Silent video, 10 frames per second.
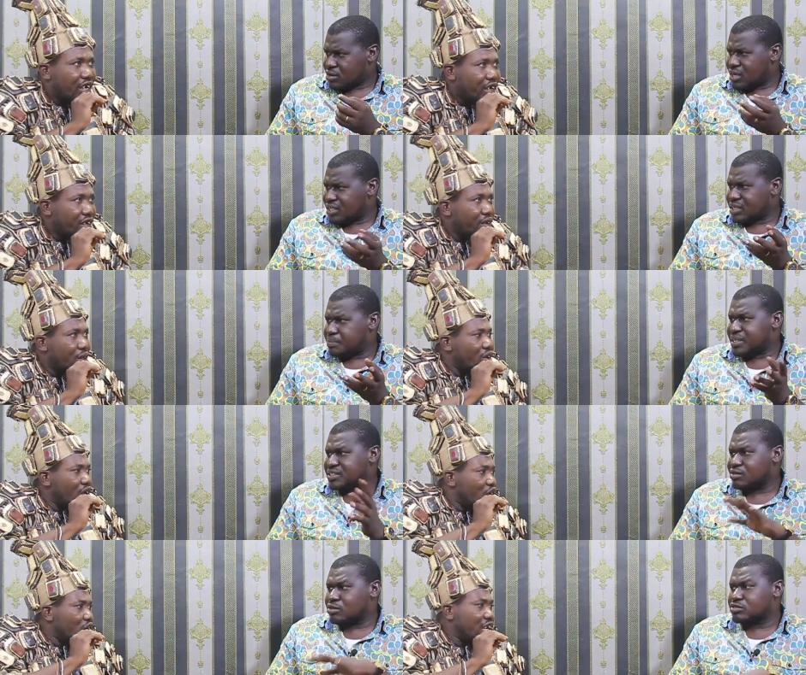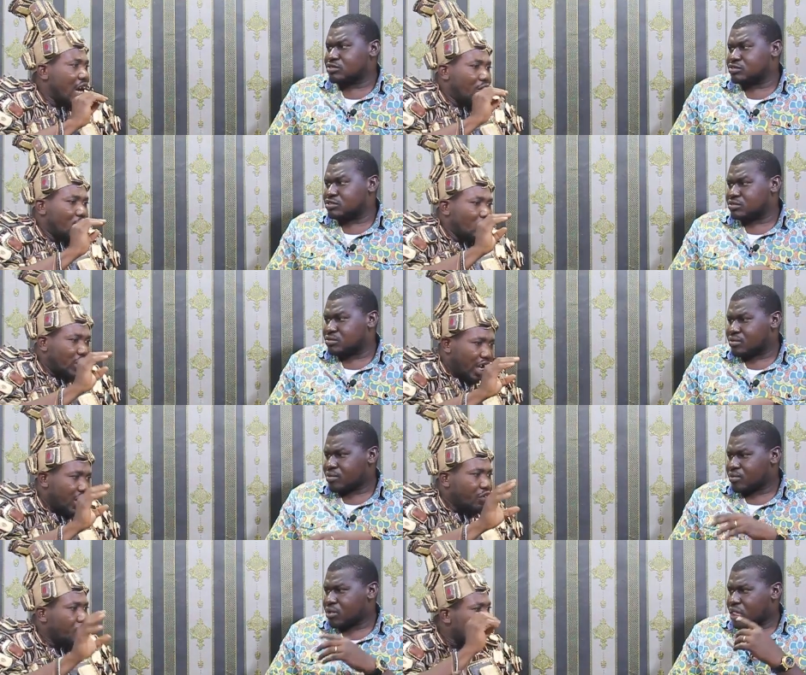Speaker 1: unless the person consults can, oh, yeah,
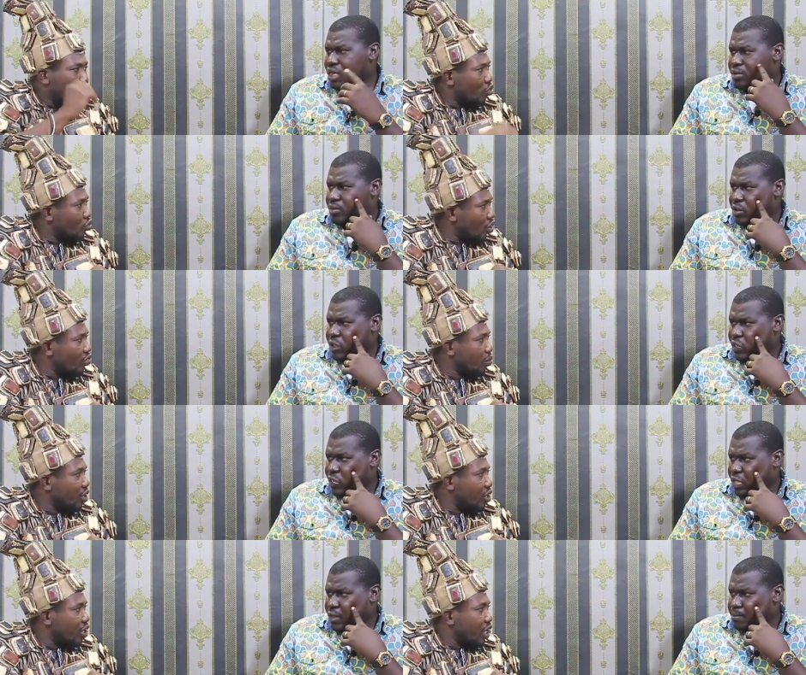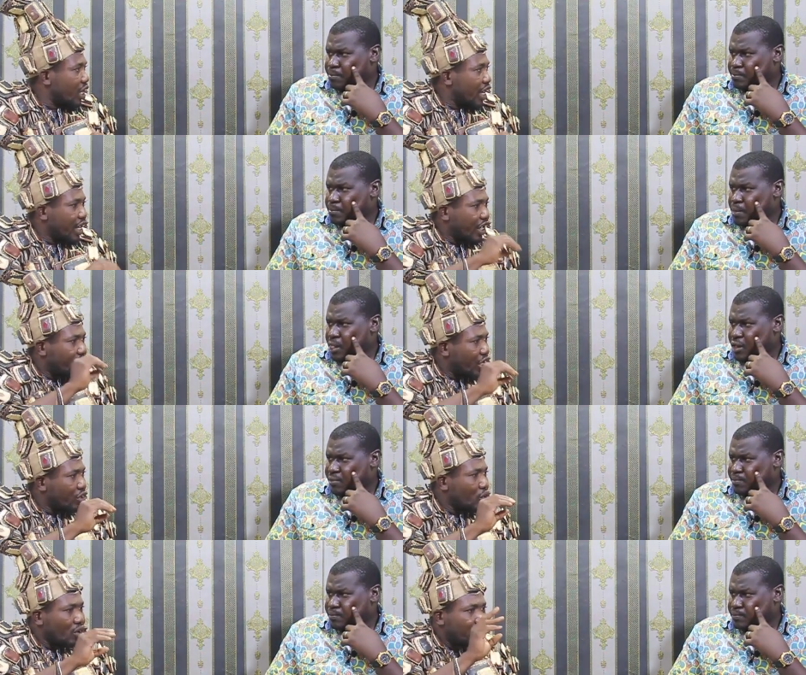if you consult me and I
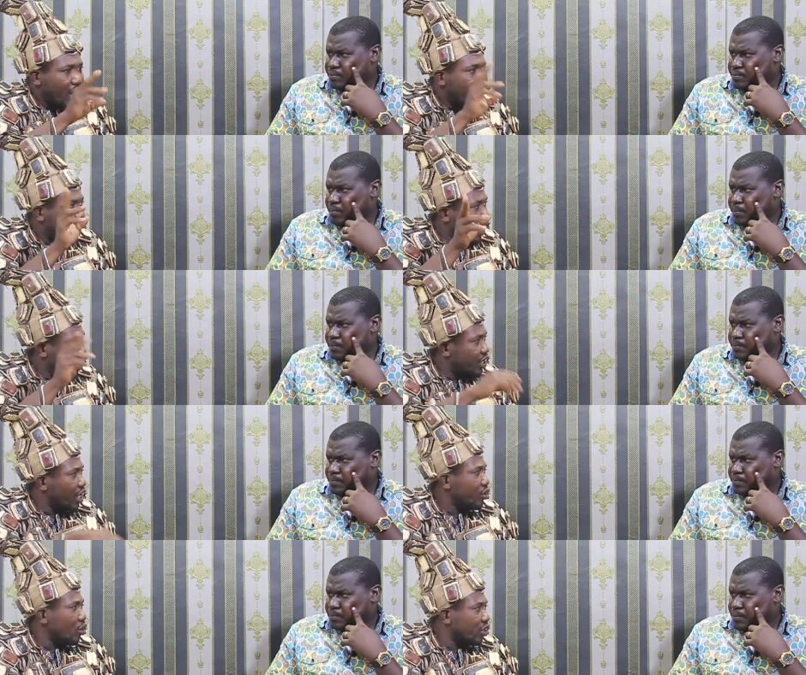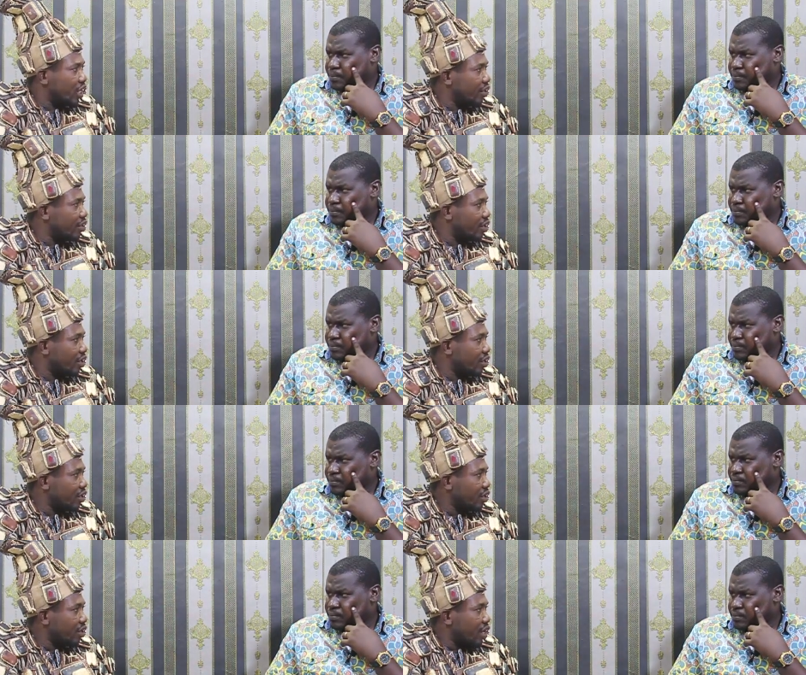check your star and I check your destiny,
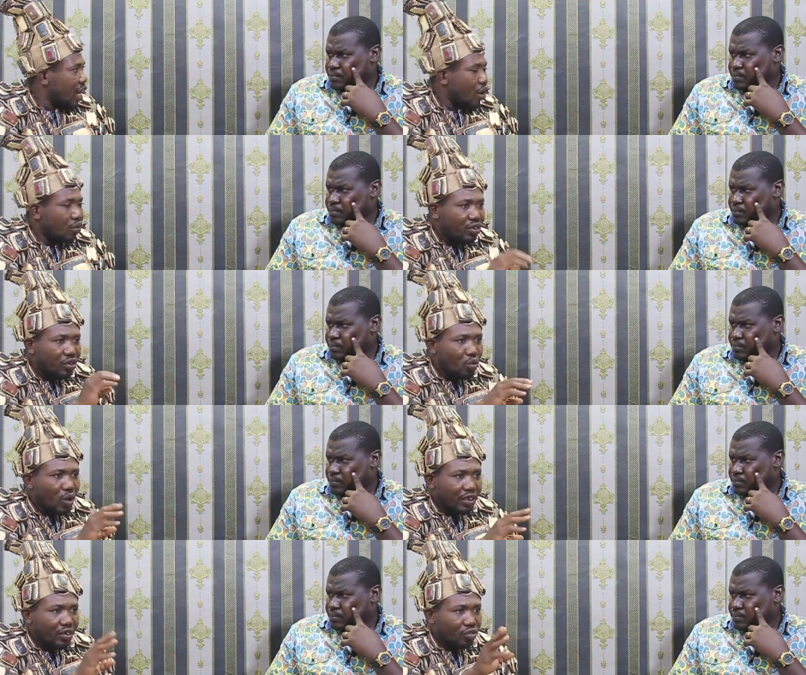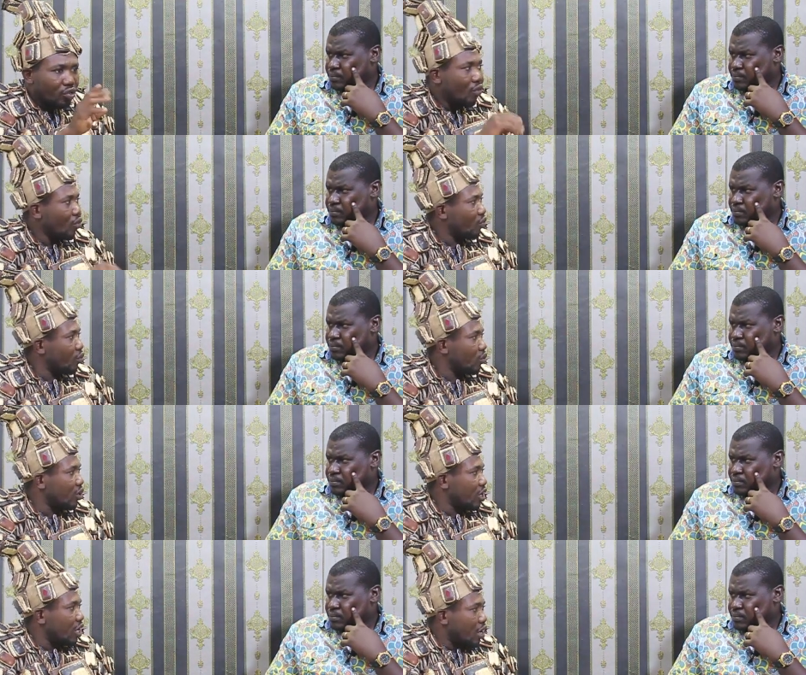mm. I will see what is wrong with you.
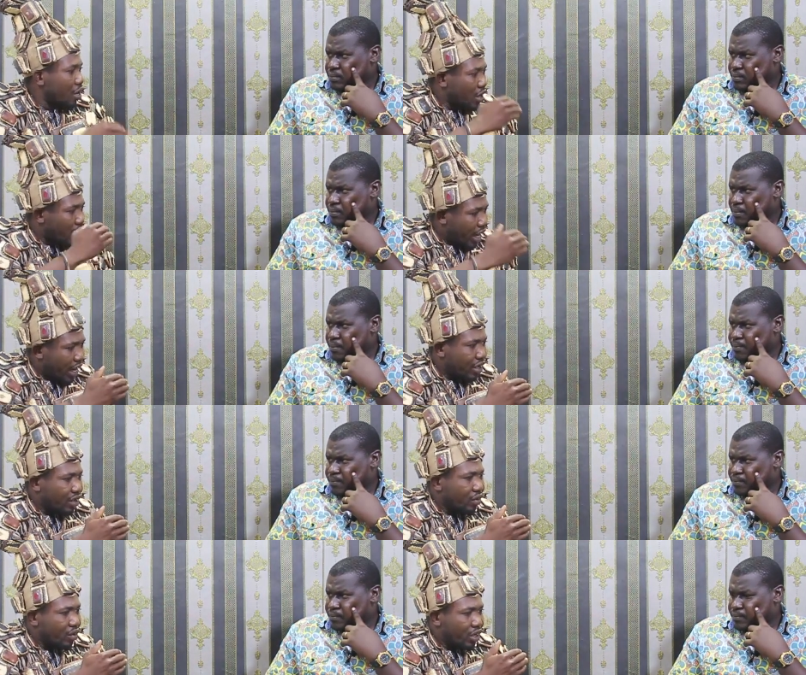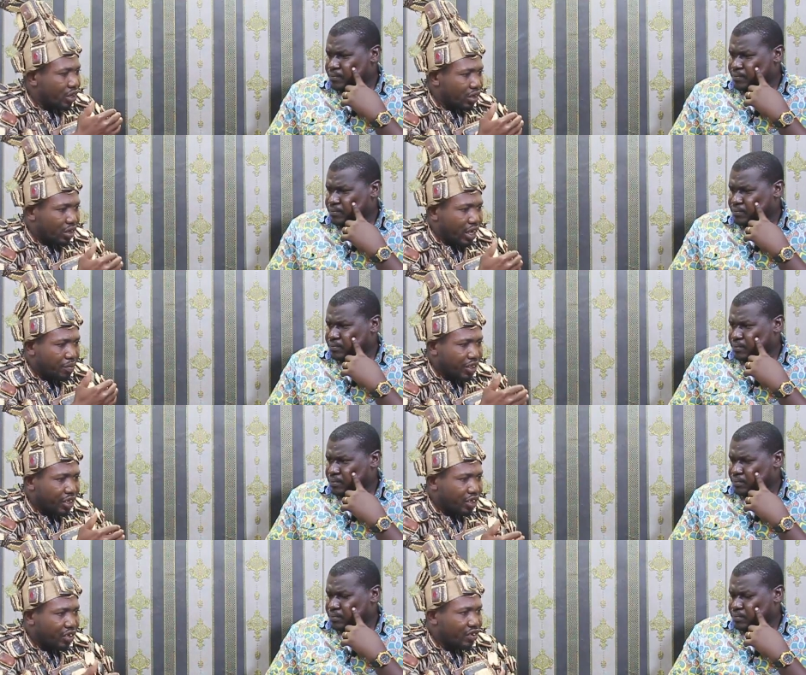Like uh, let me
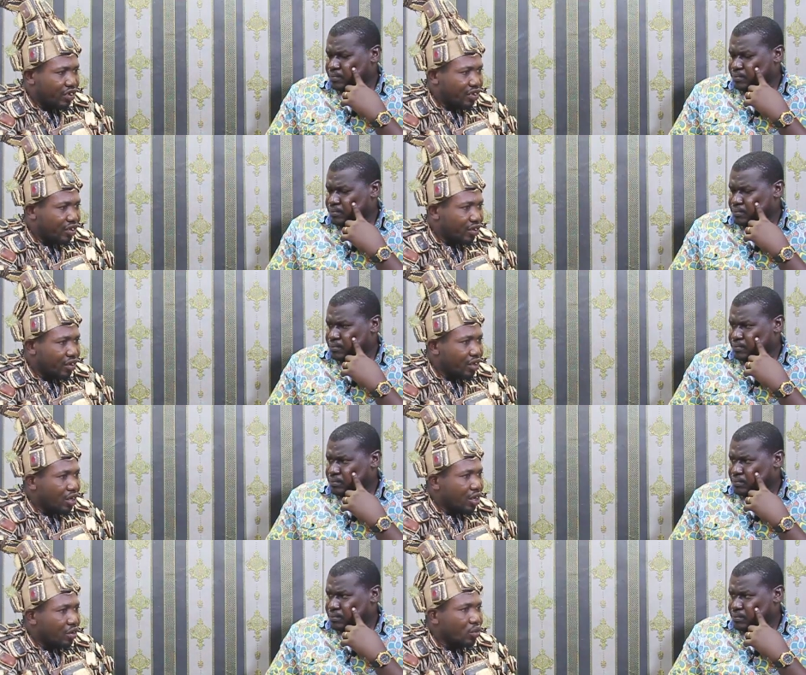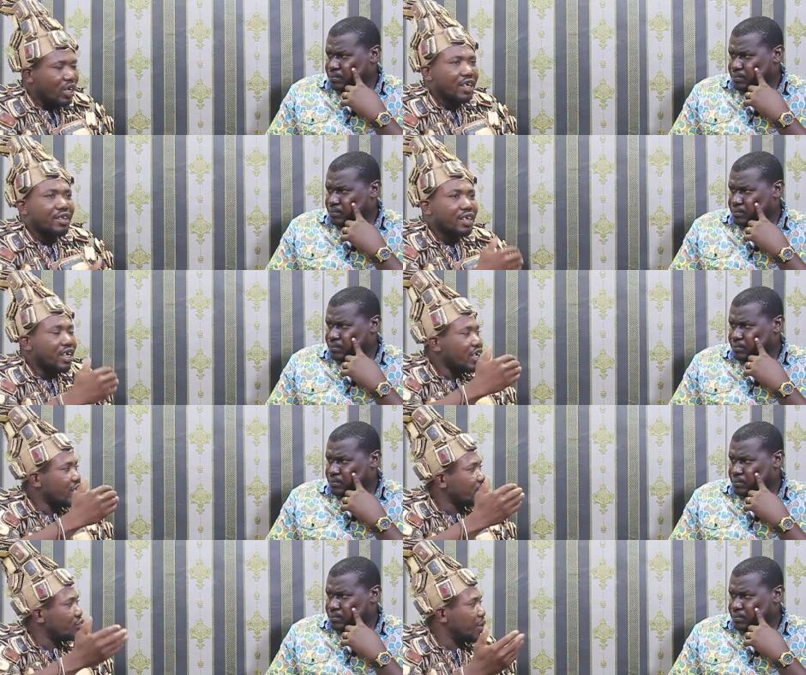take it this: you can see a
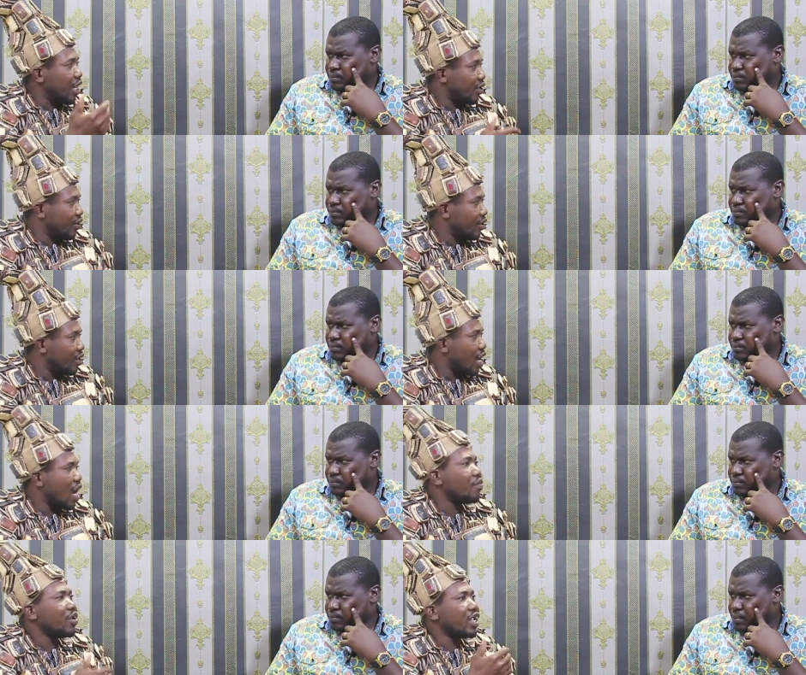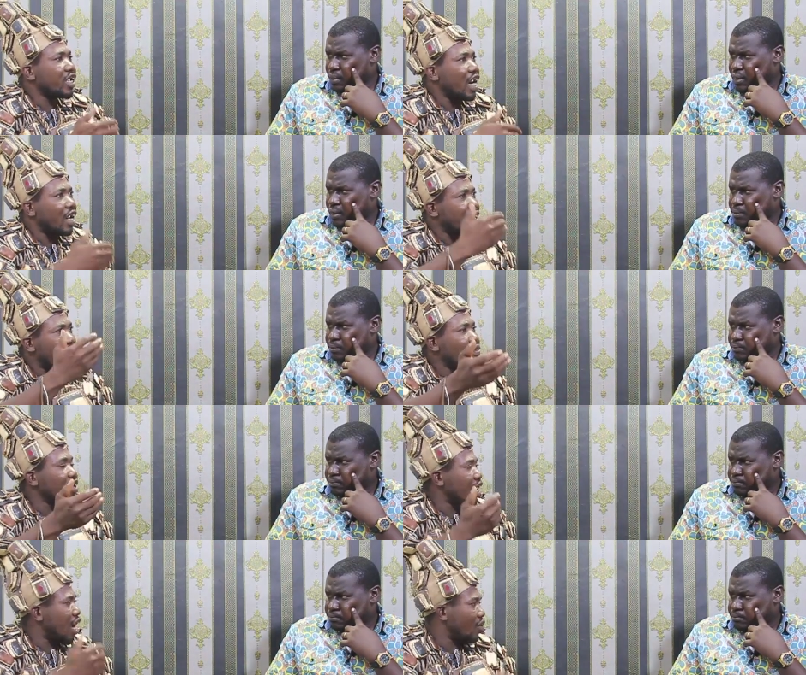rich man, mm. having a cars,
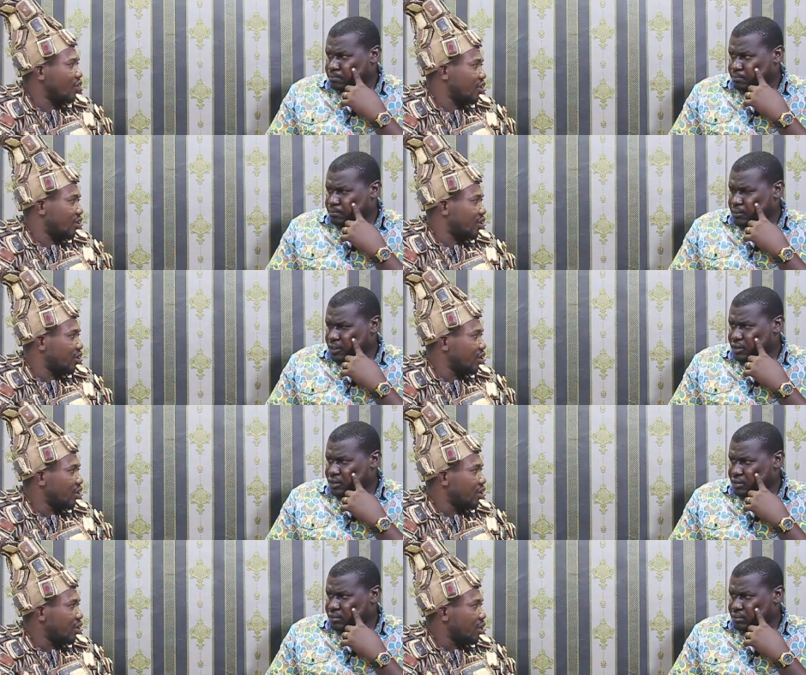having a houses, yes,